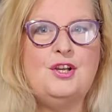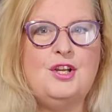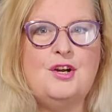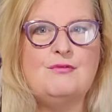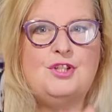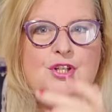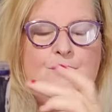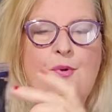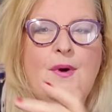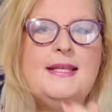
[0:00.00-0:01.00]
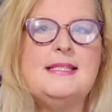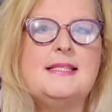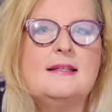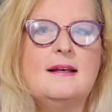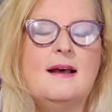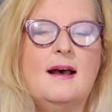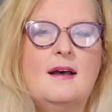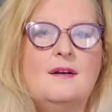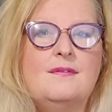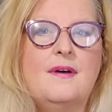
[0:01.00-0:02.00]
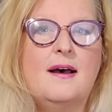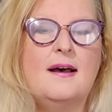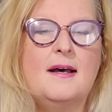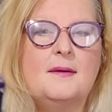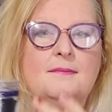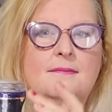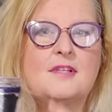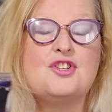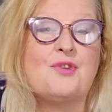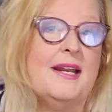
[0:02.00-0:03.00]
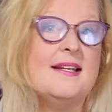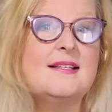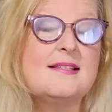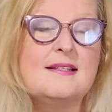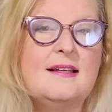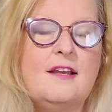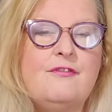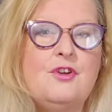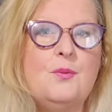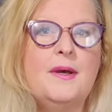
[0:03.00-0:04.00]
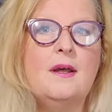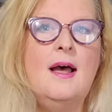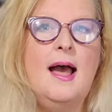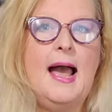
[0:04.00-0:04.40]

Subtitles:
you know, 2 points of straightness, if you will.